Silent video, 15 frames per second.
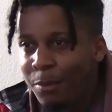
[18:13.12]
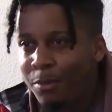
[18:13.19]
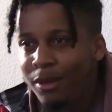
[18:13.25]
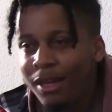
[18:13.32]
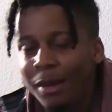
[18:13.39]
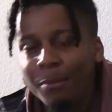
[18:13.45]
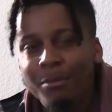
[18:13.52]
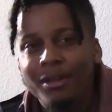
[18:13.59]
be
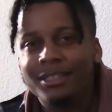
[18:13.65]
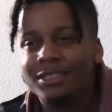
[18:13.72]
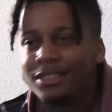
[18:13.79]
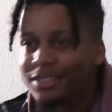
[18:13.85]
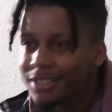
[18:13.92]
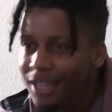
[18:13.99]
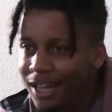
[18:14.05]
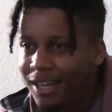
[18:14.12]

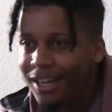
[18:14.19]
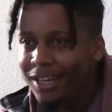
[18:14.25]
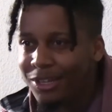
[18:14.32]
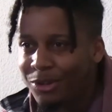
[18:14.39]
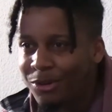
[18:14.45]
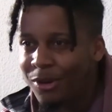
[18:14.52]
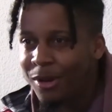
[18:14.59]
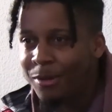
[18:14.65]
ambitious at it.
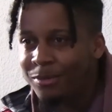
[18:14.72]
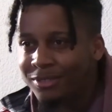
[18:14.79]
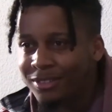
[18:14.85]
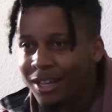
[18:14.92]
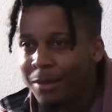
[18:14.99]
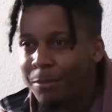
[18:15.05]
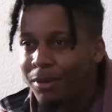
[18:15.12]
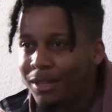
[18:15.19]
You know what I'm
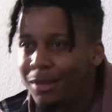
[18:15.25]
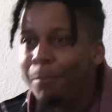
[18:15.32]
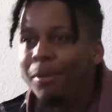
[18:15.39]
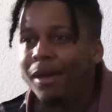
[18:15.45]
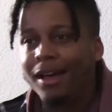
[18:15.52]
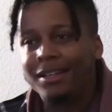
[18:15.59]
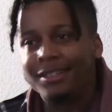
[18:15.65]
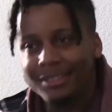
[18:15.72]
saying? Be the
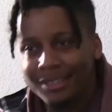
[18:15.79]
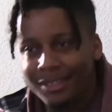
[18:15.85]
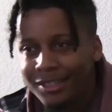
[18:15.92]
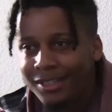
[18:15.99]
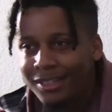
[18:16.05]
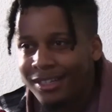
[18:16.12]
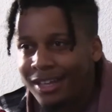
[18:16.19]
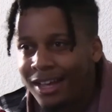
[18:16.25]
best,
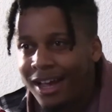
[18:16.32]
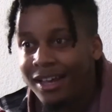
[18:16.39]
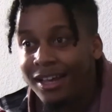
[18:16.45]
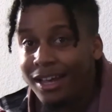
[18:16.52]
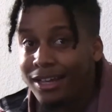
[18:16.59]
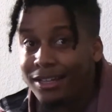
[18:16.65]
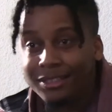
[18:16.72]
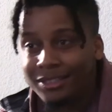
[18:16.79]
I
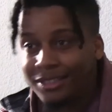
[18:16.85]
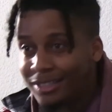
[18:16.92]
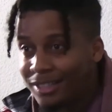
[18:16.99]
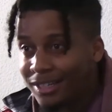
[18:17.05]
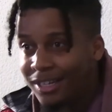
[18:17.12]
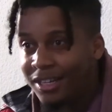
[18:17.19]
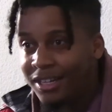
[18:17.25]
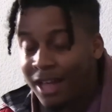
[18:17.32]
guess.
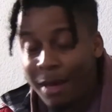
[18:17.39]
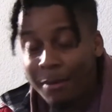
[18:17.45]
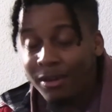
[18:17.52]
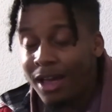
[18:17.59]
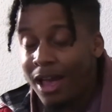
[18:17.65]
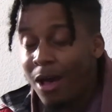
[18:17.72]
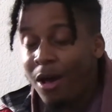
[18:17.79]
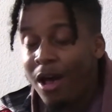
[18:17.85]
I
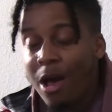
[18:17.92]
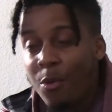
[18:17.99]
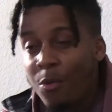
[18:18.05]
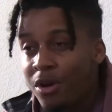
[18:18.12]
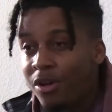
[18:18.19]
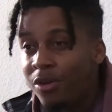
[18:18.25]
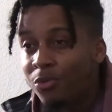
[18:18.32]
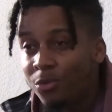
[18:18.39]
mean, I, I
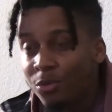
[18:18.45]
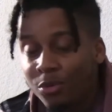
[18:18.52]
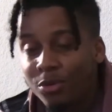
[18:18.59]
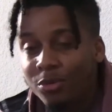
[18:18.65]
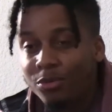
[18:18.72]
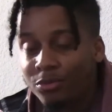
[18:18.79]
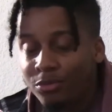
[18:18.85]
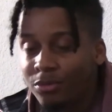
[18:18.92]
want
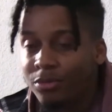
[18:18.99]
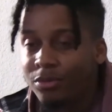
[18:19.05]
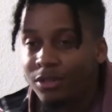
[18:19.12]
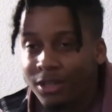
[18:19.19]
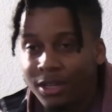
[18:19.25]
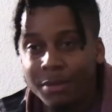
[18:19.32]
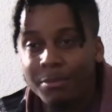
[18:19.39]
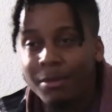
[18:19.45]
to
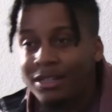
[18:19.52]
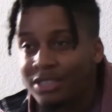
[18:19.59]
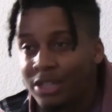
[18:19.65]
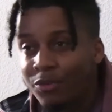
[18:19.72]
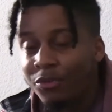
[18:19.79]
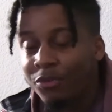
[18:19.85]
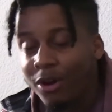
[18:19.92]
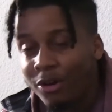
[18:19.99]
keep
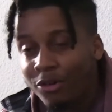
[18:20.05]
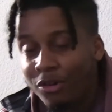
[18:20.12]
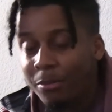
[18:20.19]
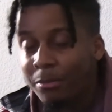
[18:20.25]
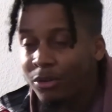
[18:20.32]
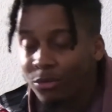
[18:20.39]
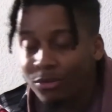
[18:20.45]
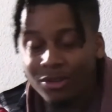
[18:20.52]
myself around
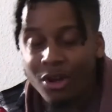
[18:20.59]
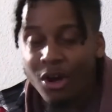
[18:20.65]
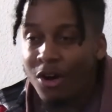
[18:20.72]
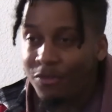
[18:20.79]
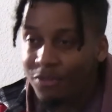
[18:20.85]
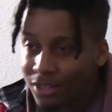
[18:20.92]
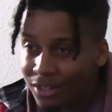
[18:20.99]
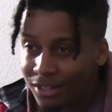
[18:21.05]
criminals
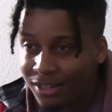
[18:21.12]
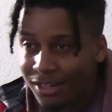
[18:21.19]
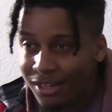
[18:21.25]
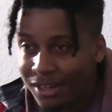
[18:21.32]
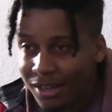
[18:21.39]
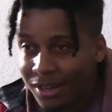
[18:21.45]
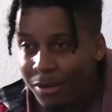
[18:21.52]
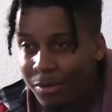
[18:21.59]
often,
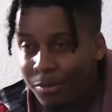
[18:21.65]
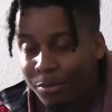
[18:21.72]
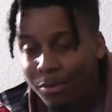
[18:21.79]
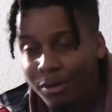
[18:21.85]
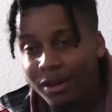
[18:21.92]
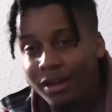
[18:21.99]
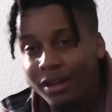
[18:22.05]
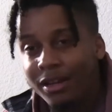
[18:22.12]

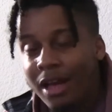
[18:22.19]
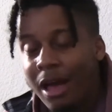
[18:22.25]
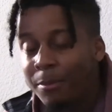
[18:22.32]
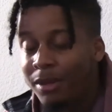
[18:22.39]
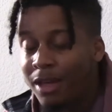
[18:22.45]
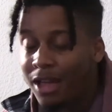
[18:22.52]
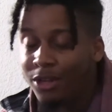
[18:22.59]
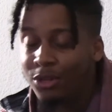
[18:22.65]
but I
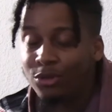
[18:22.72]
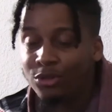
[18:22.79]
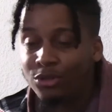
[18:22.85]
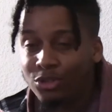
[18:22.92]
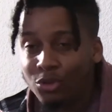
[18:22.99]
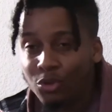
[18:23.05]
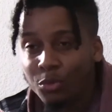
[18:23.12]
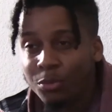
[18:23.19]
mean, I
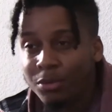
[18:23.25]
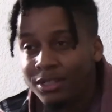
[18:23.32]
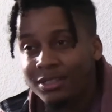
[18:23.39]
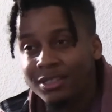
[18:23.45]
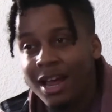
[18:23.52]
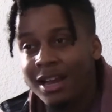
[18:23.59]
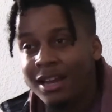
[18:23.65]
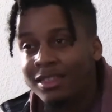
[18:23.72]
used to, but yeah.
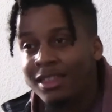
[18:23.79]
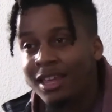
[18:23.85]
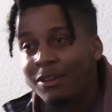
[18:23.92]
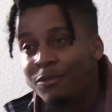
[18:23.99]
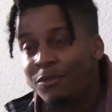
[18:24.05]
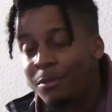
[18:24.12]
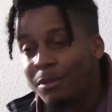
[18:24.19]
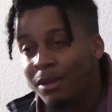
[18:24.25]
it's not a
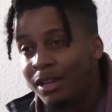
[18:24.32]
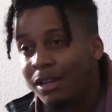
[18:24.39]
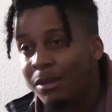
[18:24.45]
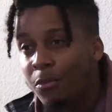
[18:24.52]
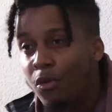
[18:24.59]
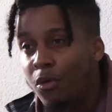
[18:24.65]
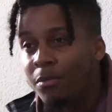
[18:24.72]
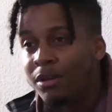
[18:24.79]
thing for me
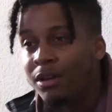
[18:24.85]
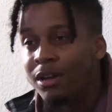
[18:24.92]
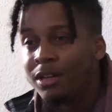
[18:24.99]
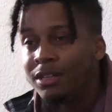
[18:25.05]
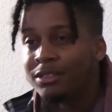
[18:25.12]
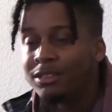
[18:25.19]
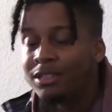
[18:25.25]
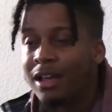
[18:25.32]
anymore
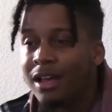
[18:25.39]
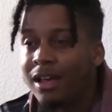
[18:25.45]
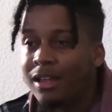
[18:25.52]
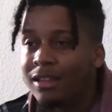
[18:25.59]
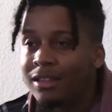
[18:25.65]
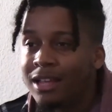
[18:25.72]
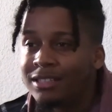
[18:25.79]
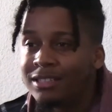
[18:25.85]
because
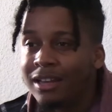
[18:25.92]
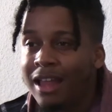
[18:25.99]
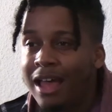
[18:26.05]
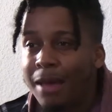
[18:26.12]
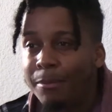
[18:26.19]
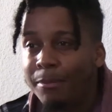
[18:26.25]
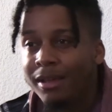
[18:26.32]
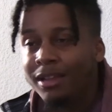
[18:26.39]
that's a
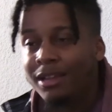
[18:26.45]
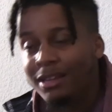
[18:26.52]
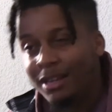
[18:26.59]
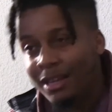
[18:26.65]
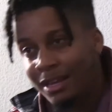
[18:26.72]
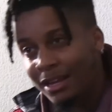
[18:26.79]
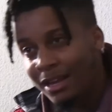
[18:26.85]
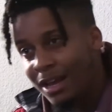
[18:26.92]

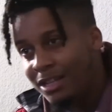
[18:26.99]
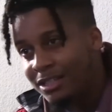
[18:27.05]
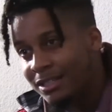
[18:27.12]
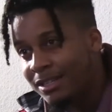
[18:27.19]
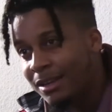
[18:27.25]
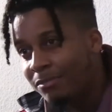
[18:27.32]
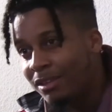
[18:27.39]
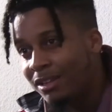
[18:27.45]
liability to
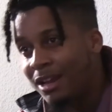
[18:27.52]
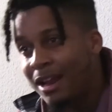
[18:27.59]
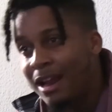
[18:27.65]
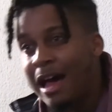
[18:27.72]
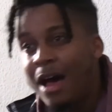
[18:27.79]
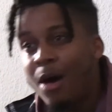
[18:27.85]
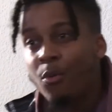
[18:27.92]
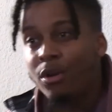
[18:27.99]
something that
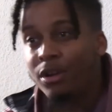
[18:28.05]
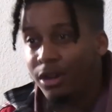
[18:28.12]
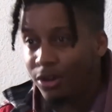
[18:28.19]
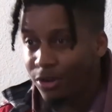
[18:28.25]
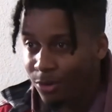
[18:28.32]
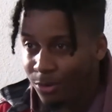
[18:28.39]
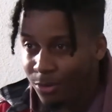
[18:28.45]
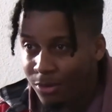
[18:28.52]
I
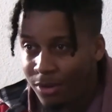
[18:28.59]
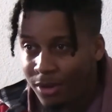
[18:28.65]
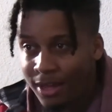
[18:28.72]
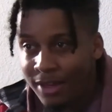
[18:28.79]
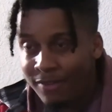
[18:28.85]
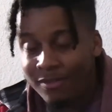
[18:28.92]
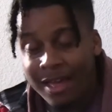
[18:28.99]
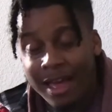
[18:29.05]
want to do.
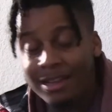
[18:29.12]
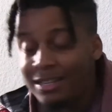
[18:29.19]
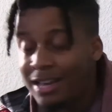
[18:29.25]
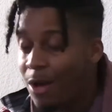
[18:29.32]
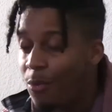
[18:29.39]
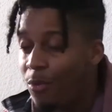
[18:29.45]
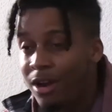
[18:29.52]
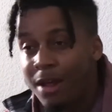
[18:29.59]
If that's
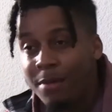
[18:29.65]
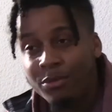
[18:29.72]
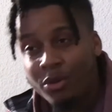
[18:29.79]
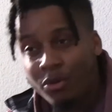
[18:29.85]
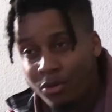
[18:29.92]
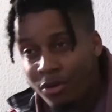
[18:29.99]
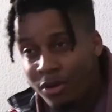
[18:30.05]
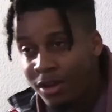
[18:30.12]
not what I'm
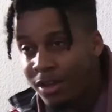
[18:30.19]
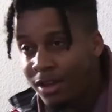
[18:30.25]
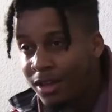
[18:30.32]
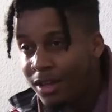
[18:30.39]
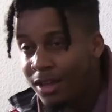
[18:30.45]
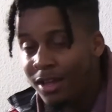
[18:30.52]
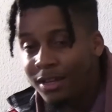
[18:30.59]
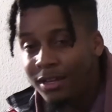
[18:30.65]
doing,
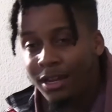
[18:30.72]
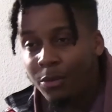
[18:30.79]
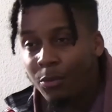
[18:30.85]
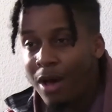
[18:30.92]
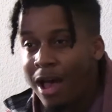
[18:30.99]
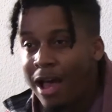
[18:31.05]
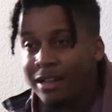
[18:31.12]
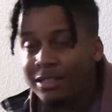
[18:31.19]
then
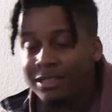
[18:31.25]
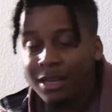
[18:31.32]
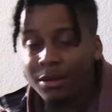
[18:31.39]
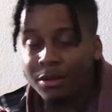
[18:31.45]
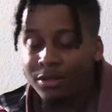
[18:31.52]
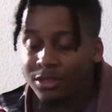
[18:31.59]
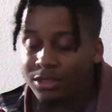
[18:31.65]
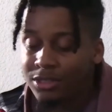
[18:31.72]
why
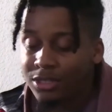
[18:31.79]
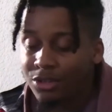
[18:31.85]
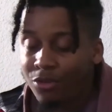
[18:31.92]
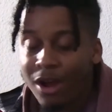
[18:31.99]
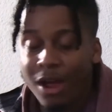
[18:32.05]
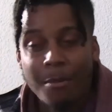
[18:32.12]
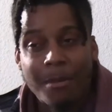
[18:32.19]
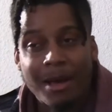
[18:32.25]
I
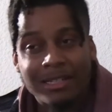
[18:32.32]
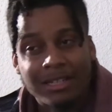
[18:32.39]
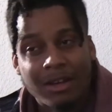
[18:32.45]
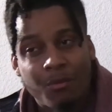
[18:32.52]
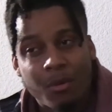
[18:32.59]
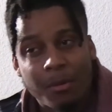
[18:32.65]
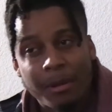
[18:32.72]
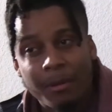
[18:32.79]
surround
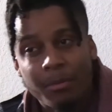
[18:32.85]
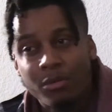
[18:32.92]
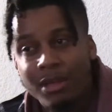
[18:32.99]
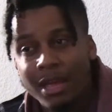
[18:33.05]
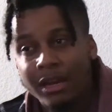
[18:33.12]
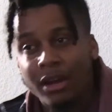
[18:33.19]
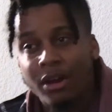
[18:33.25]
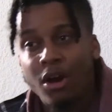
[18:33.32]
myself with people
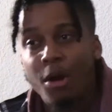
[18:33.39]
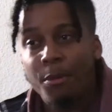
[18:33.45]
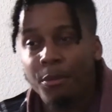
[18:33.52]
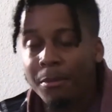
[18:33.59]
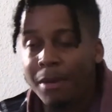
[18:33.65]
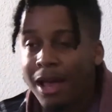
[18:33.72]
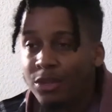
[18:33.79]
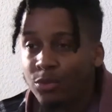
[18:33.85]
that can
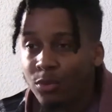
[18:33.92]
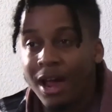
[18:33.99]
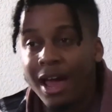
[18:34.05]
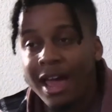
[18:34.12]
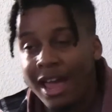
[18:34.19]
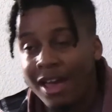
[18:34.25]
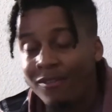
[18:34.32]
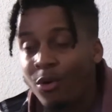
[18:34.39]
compromise what
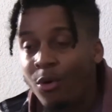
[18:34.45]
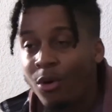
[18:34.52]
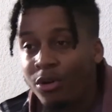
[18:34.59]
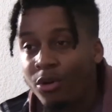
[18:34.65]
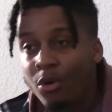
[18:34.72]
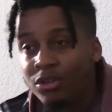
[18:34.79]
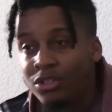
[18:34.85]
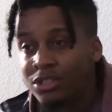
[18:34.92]
I have
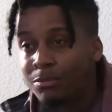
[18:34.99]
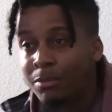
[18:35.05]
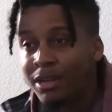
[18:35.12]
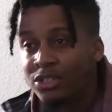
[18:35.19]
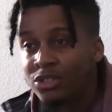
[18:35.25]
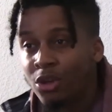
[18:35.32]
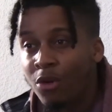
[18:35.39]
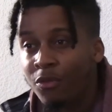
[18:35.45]
going on just
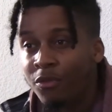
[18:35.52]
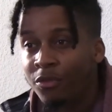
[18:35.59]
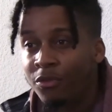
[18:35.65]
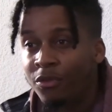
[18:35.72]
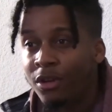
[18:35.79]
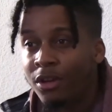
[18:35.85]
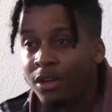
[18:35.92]
based off of